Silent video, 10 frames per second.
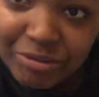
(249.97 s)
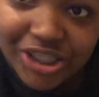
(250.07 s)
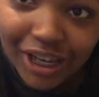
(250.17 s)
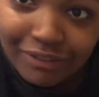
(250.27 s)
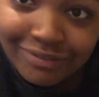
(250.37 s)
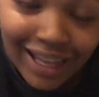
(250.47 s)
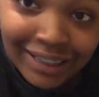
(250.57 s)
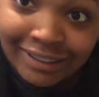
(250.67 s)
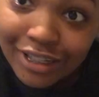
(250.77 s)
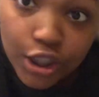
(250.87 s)
a chef,
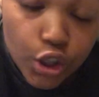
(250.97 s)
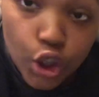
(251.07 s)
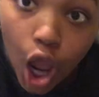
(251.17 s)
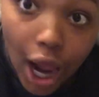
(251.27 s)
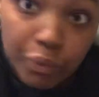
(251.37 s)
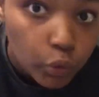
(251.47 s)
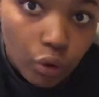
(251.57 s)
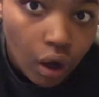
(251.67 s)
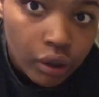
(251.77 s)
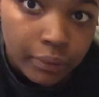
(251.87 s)
and I will
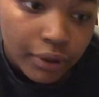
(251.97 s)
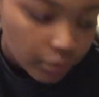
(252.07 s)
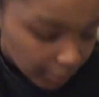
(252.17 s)
not argue with you